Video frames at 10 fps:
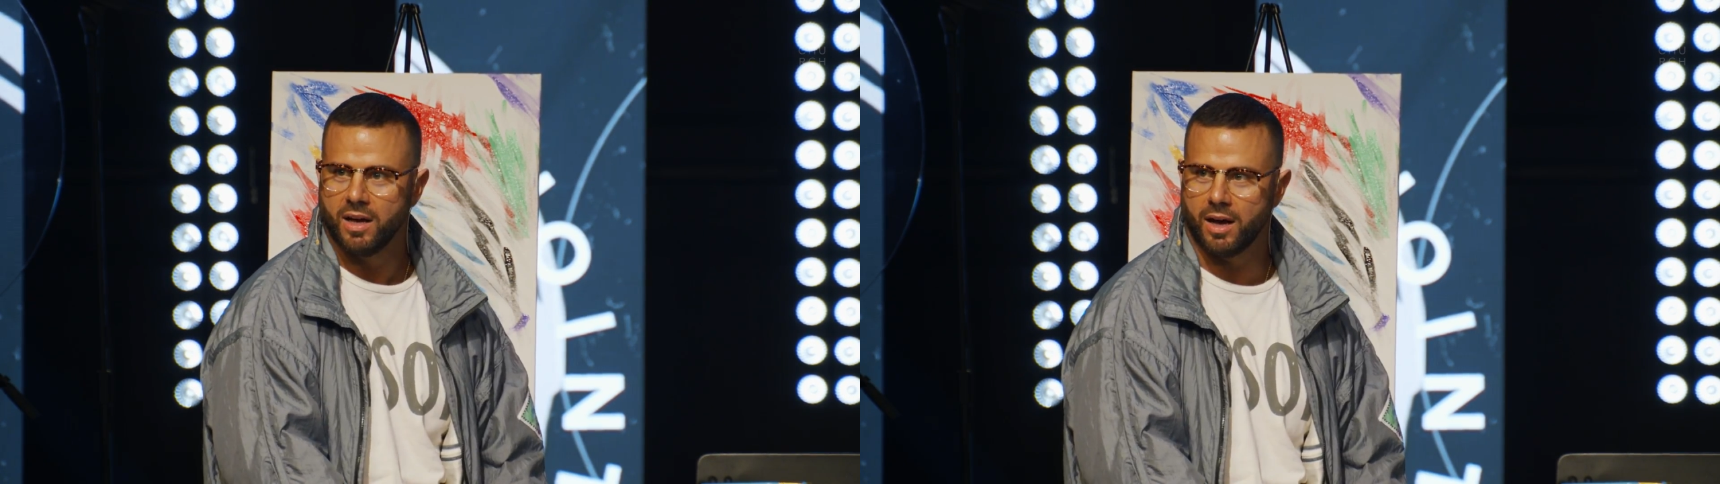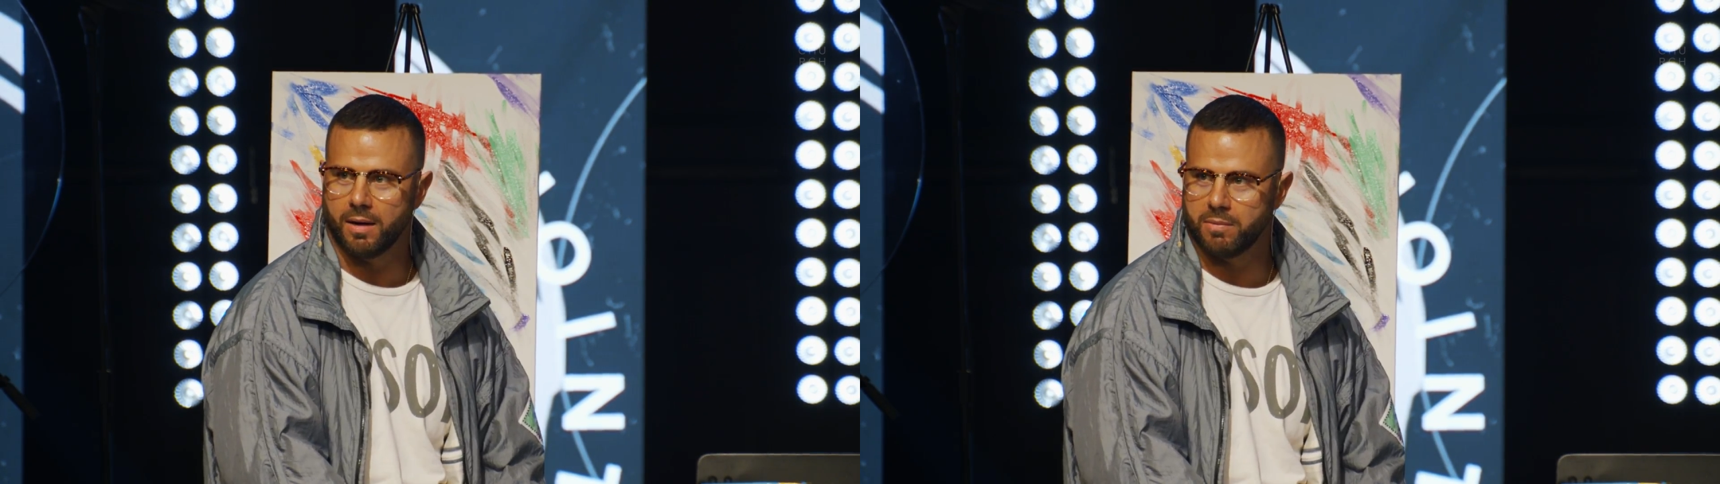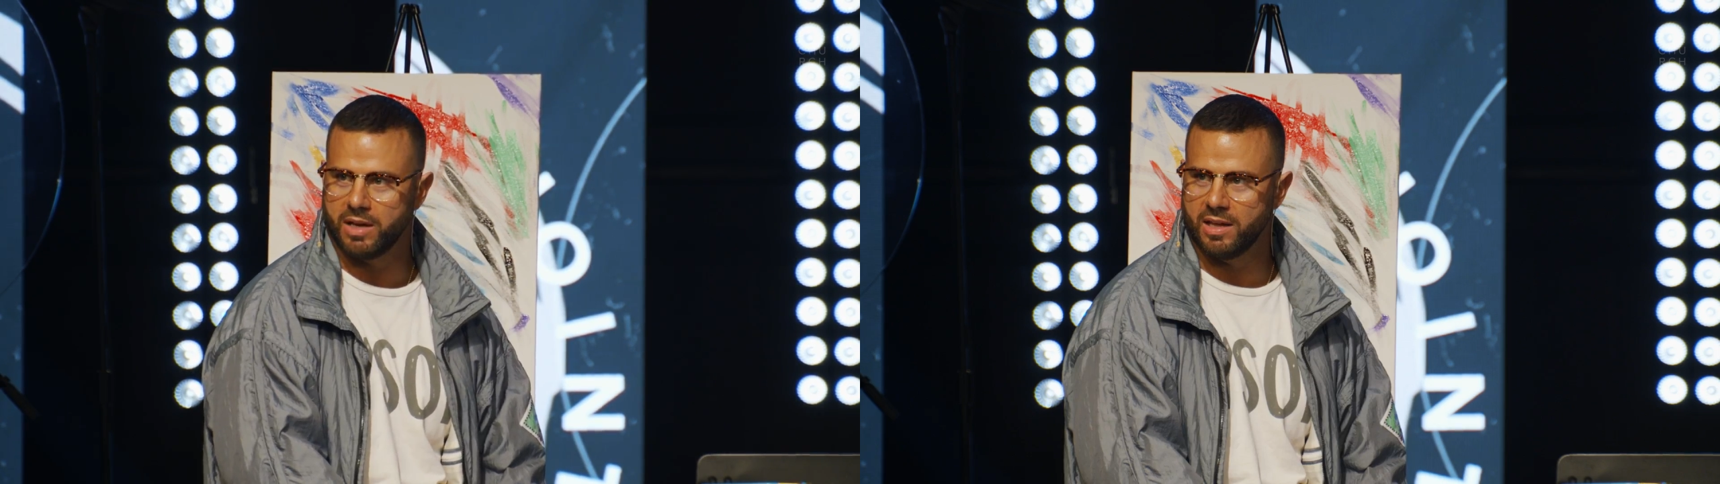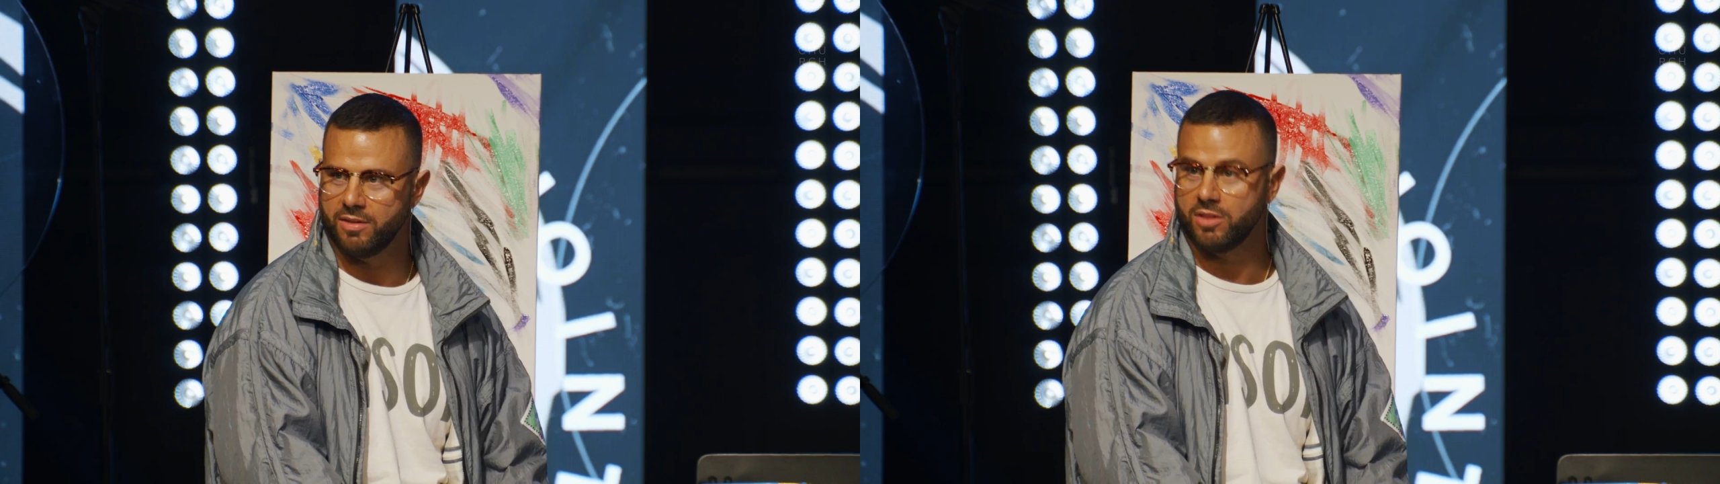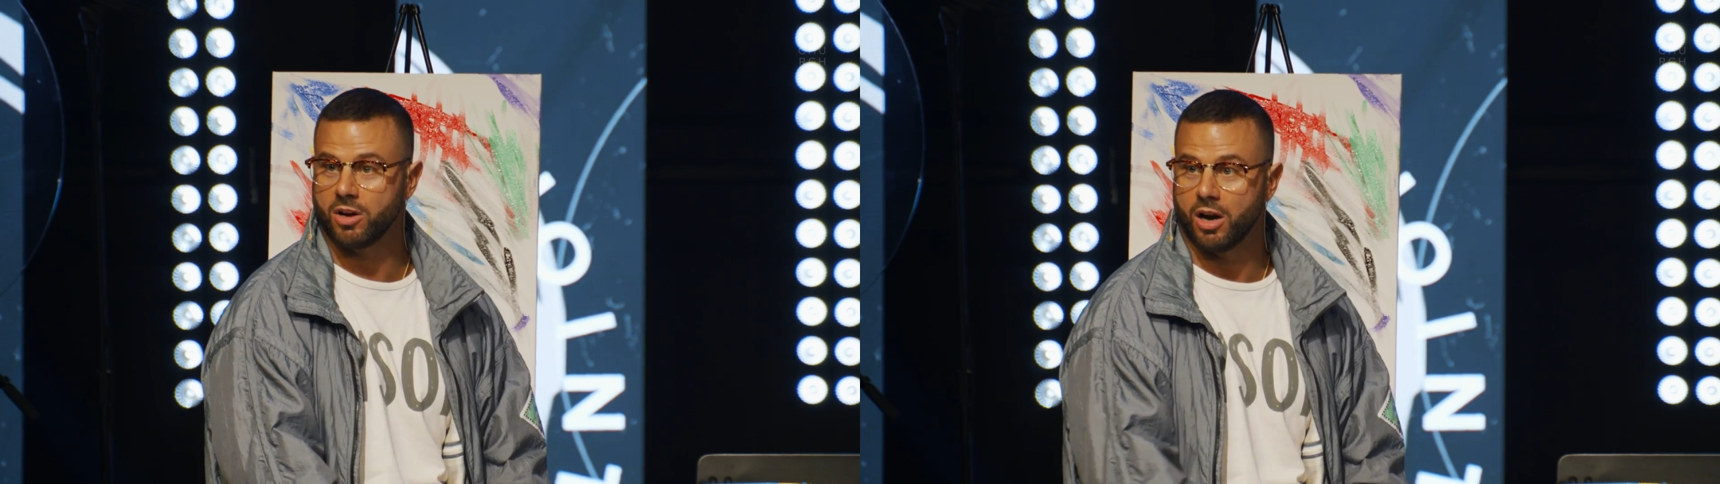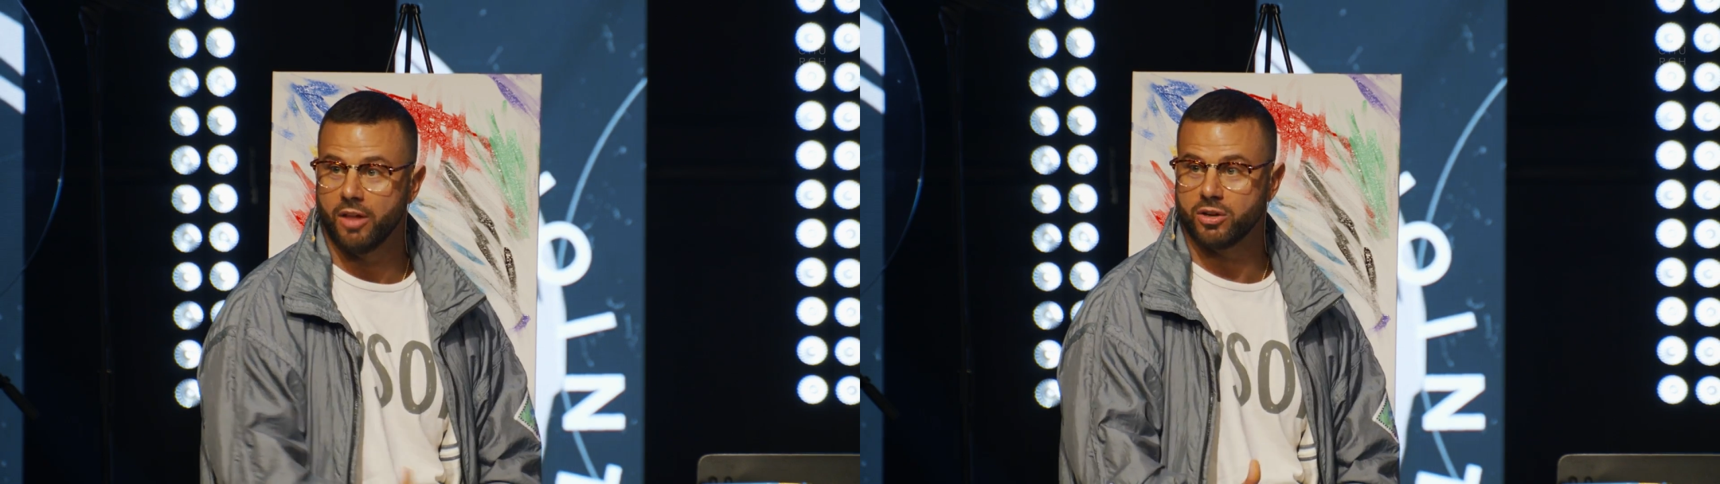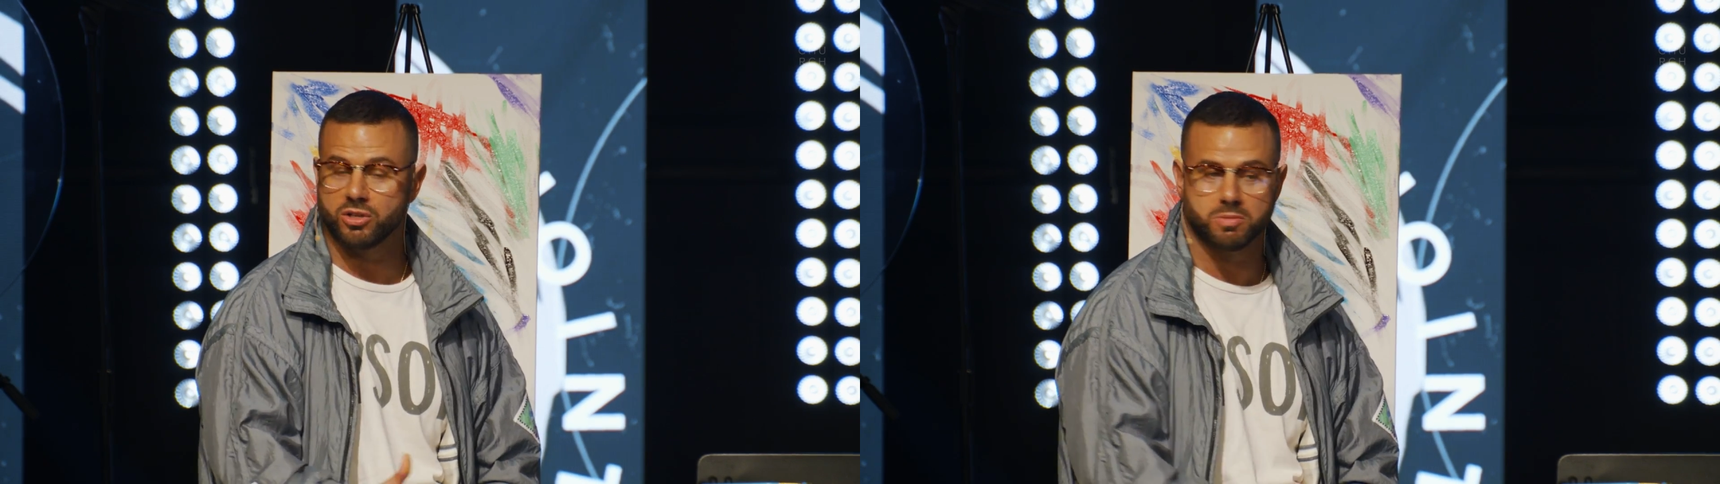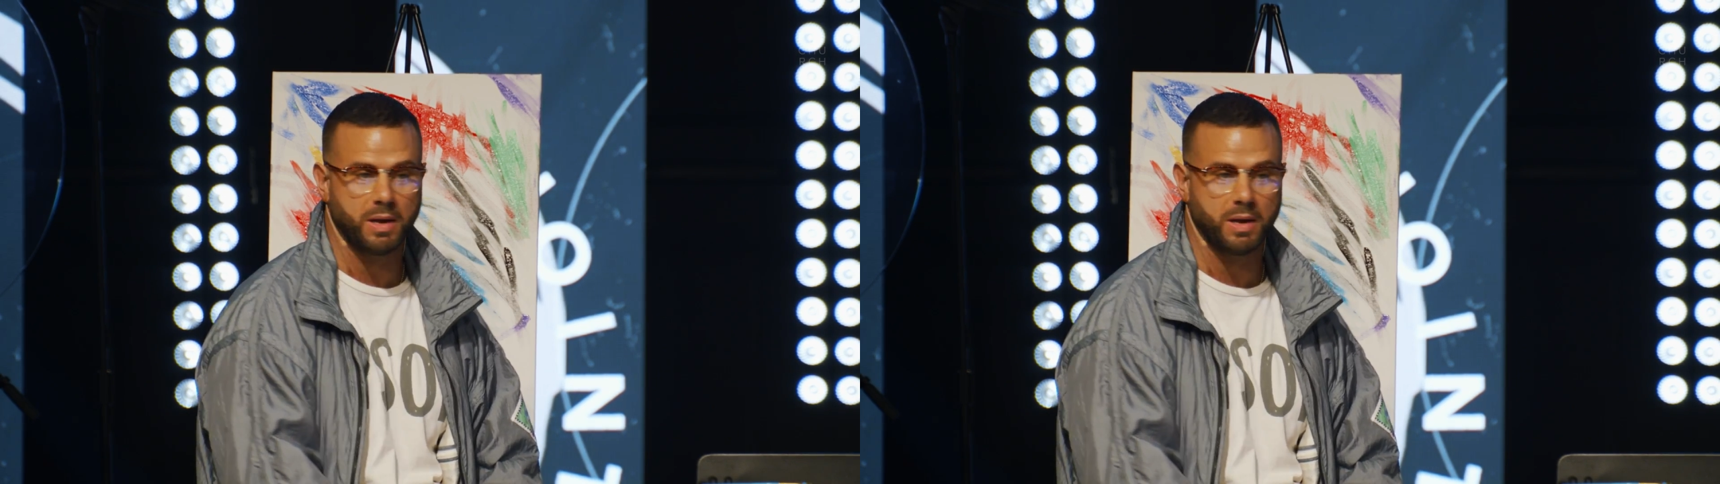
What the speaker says: And then there are others.